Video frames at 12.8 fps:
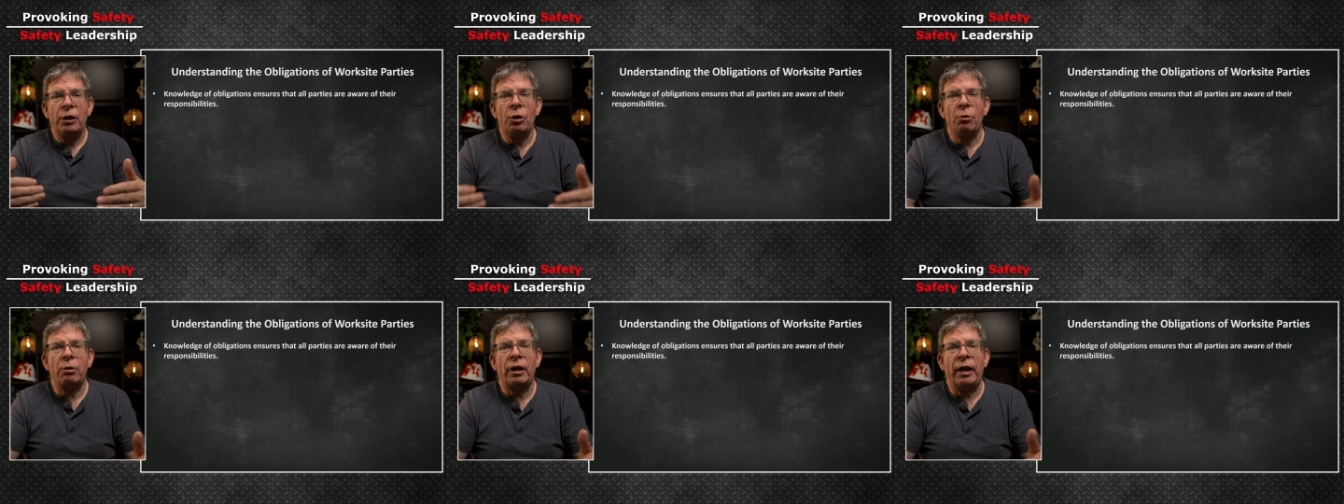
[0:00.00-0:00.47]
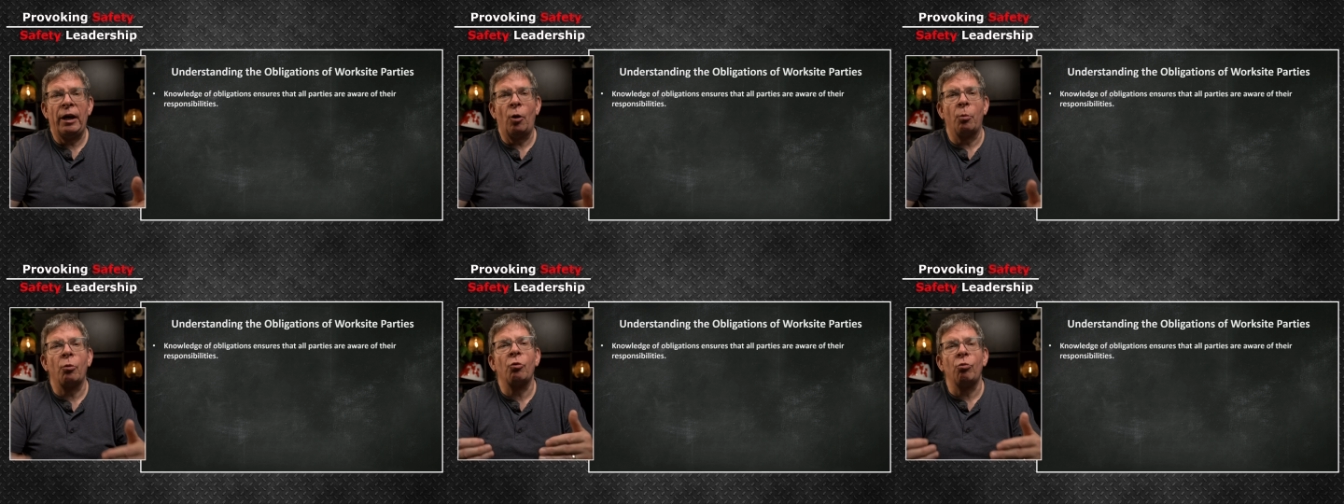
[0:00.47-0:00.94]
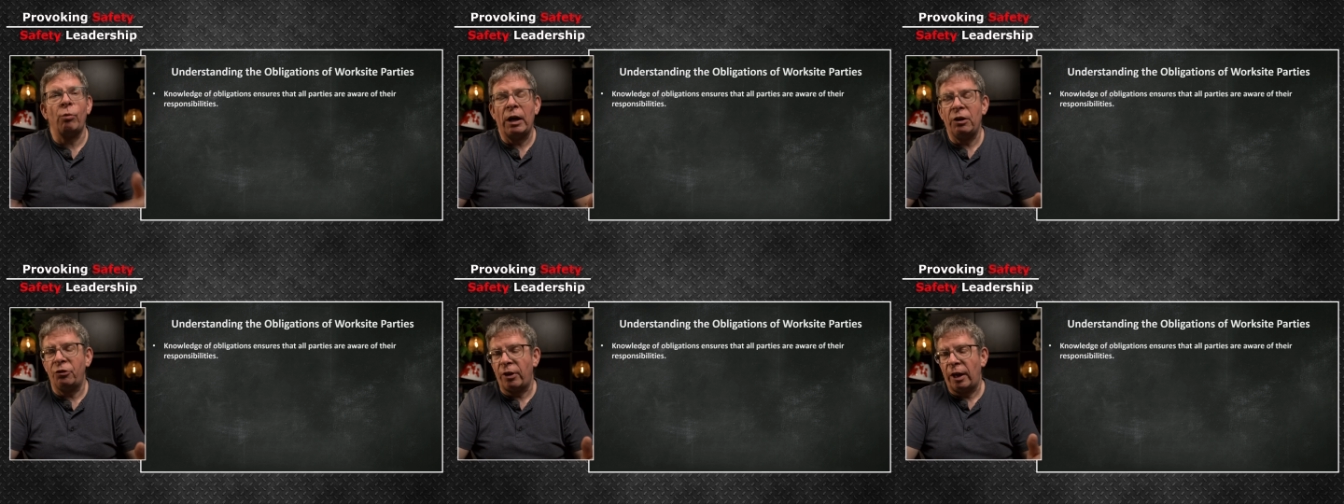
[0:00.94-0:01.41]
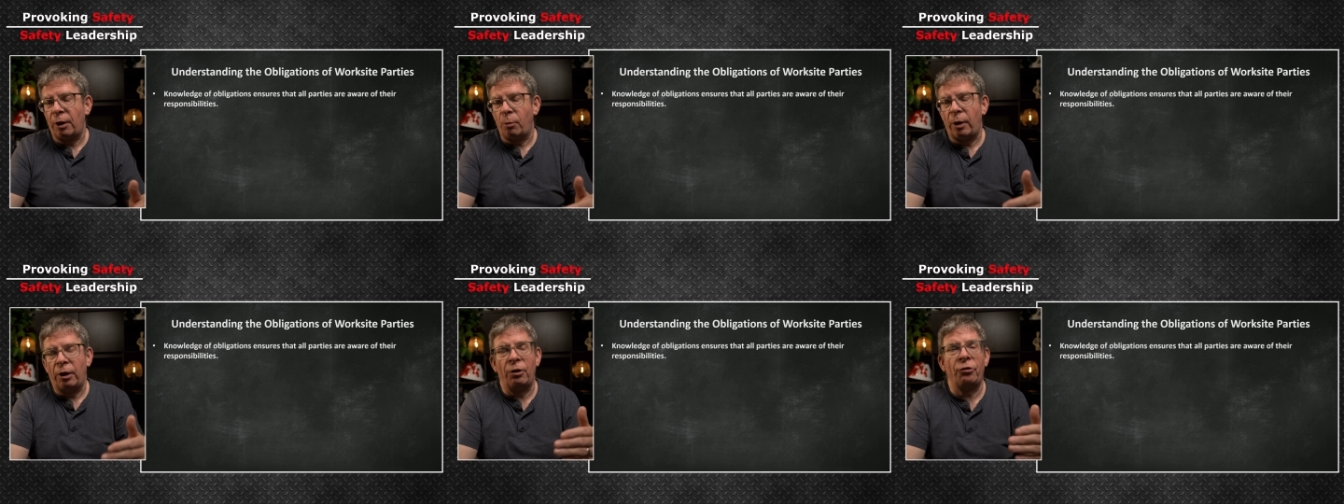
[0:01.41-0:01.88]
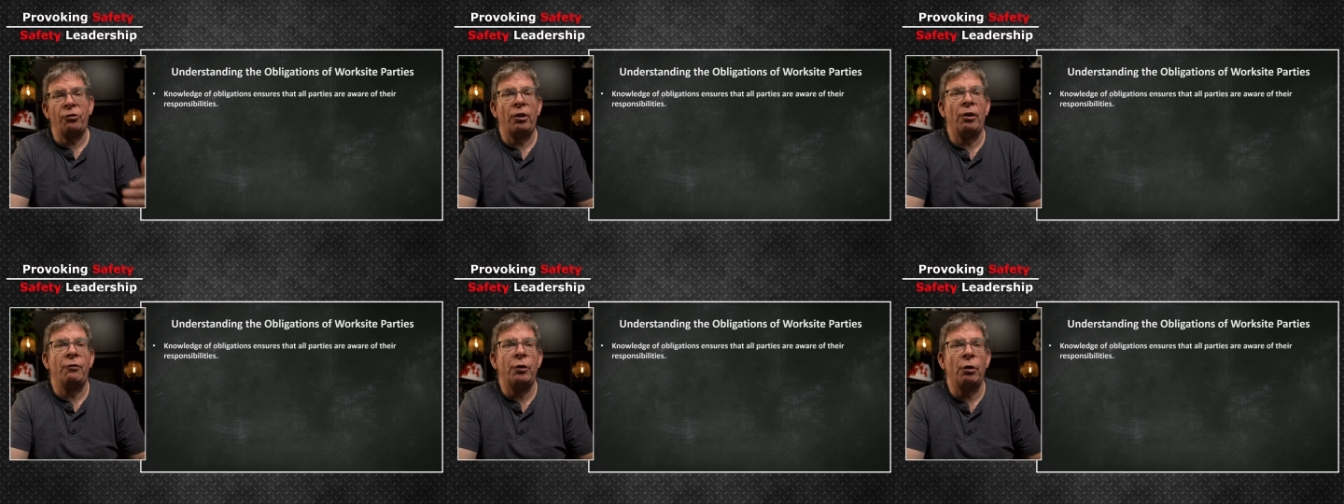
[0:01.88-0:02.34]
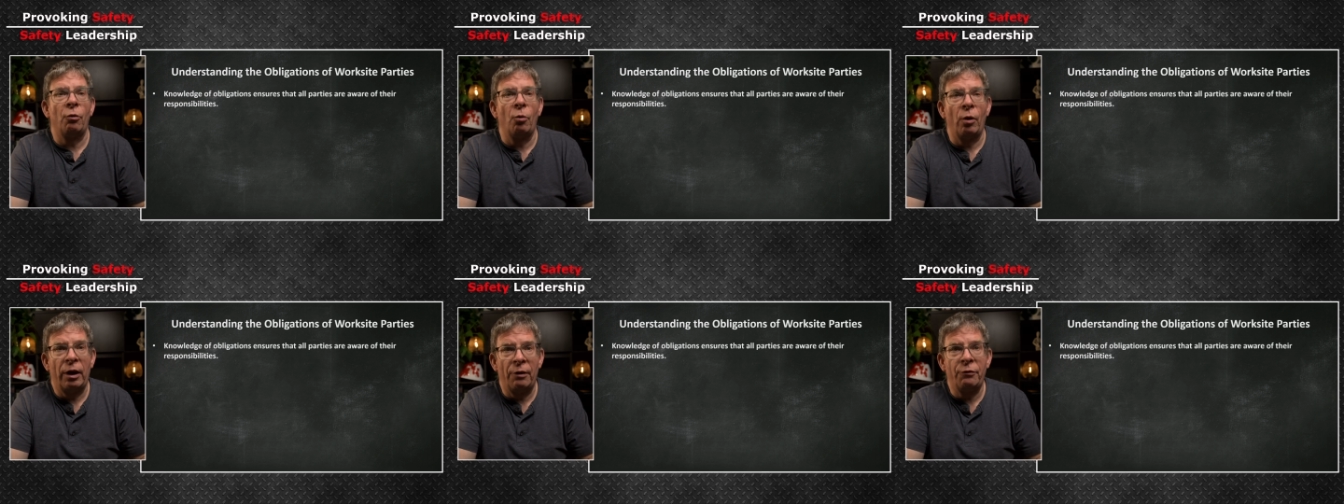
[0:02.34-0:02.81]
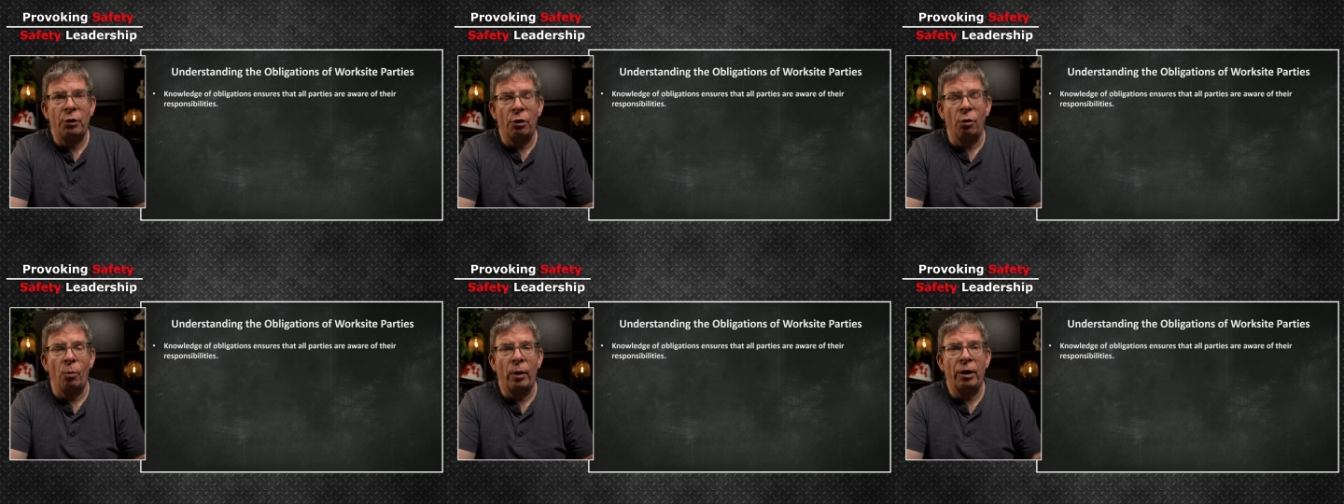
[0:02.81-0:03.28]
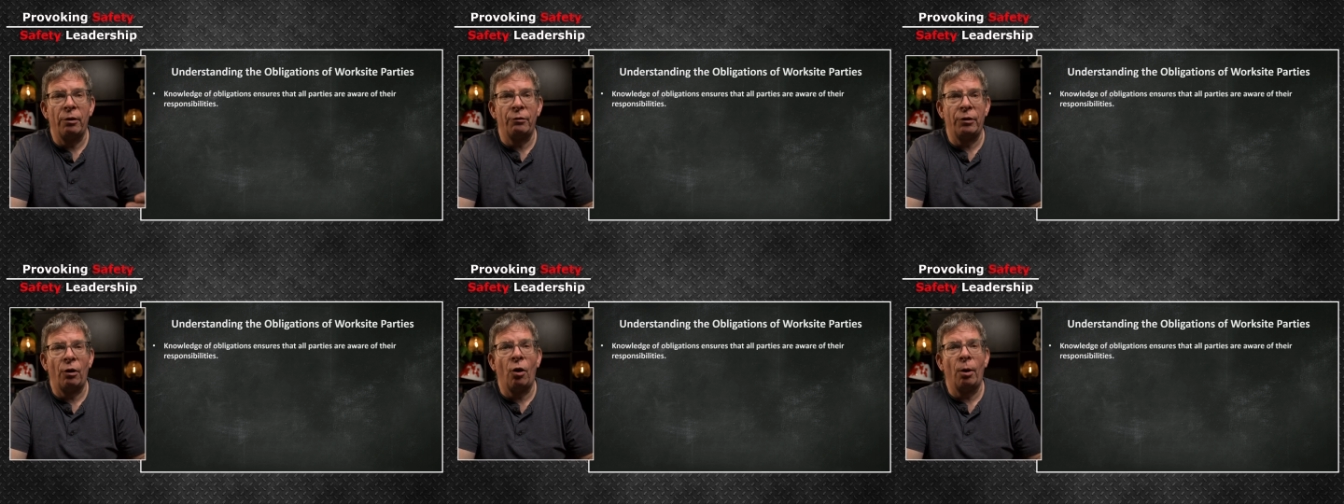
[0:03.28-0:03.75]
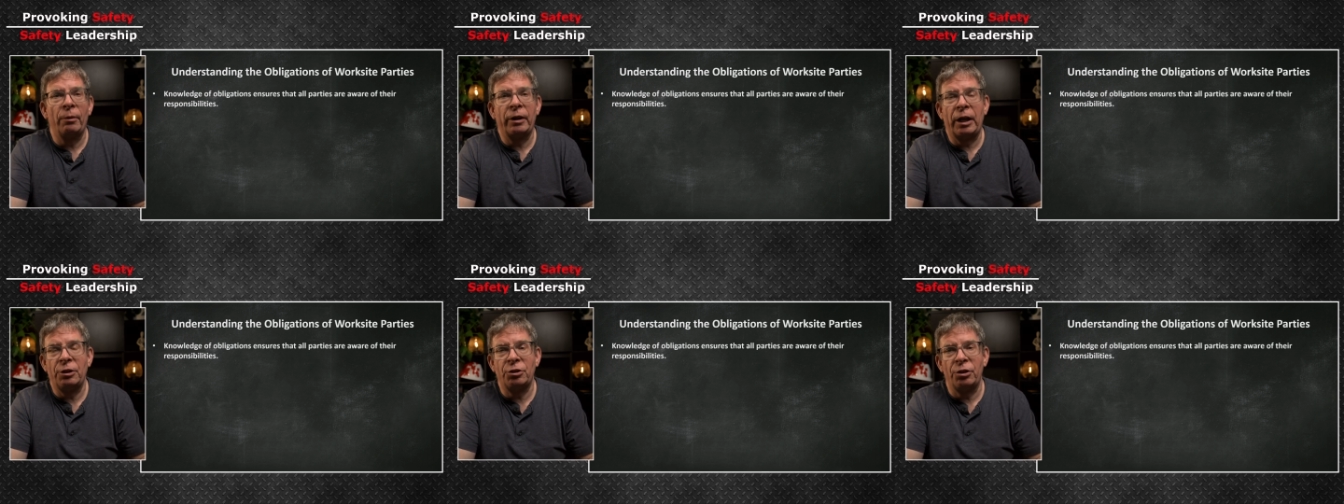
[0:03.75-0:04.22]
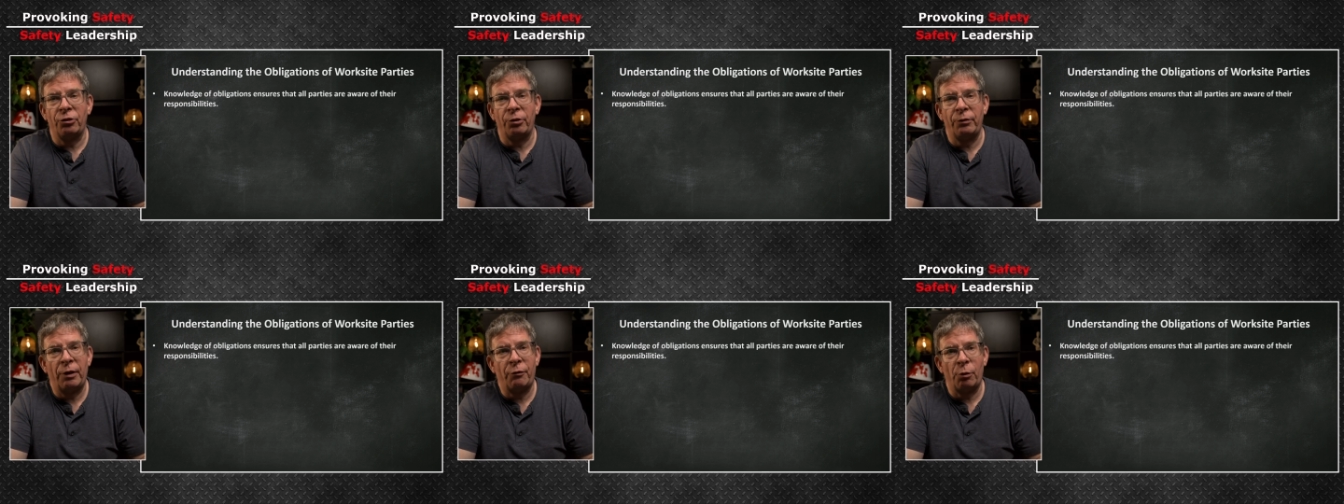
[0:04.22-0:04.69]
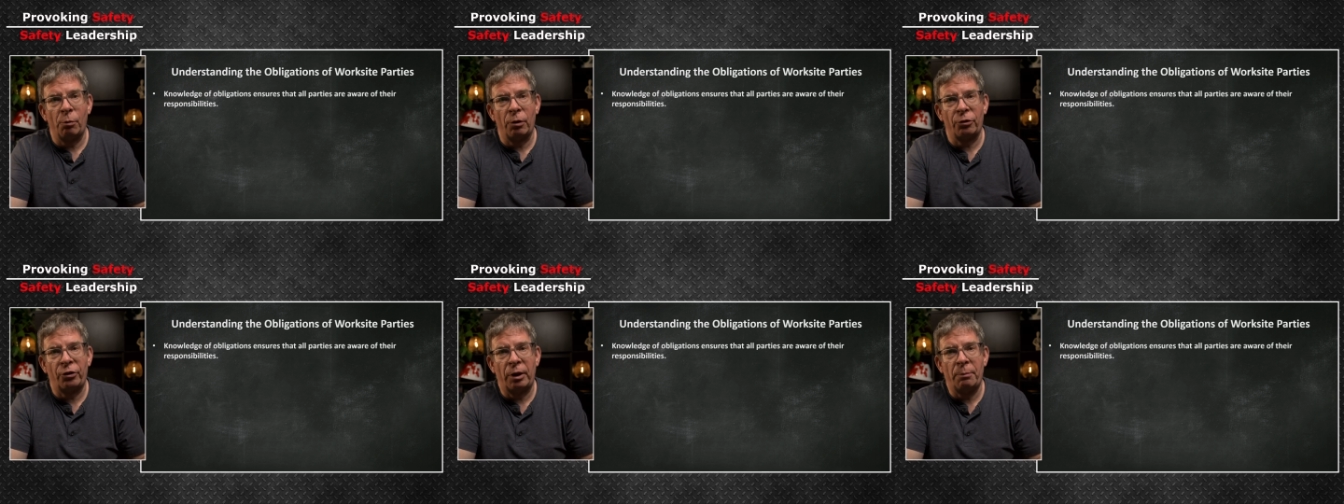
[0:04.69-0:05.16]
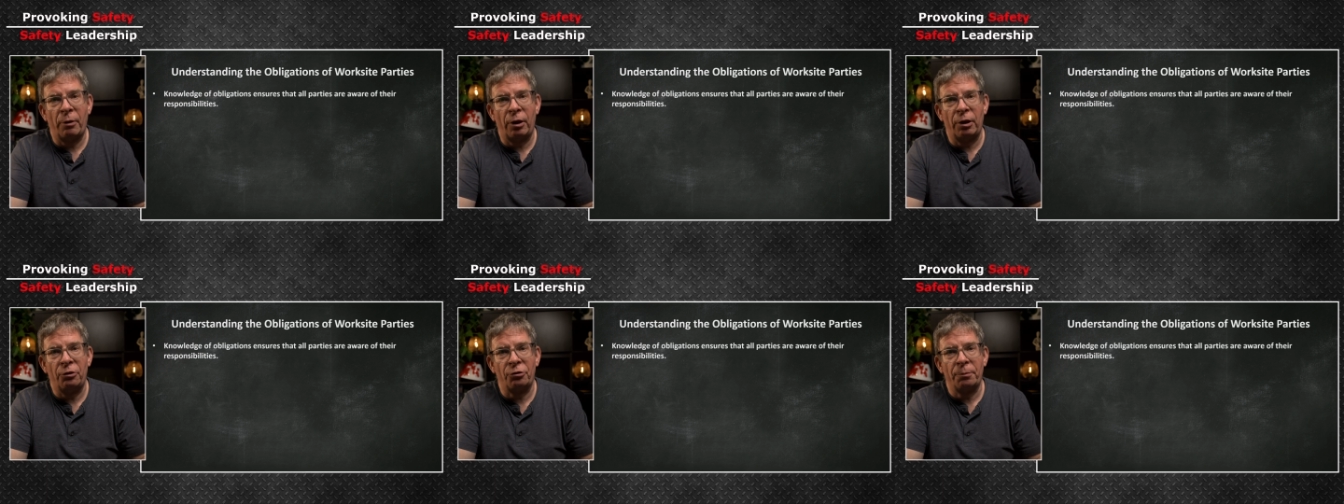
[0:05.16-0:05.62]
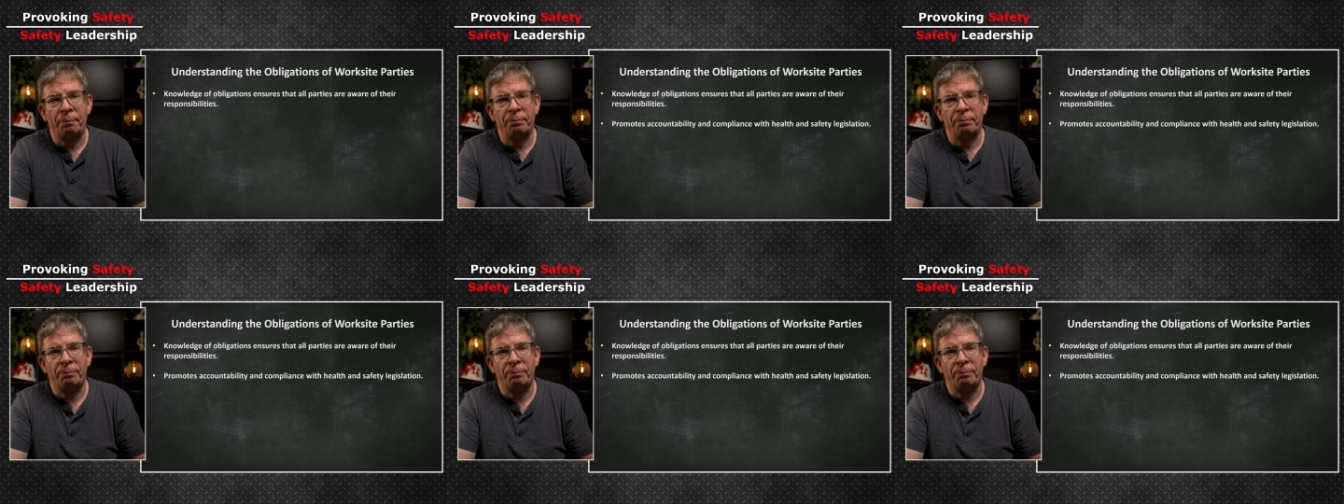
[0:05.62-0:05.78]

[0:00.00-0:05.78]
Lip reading: you can help raise that awareness if you're aware of the obligations of different worksite parties.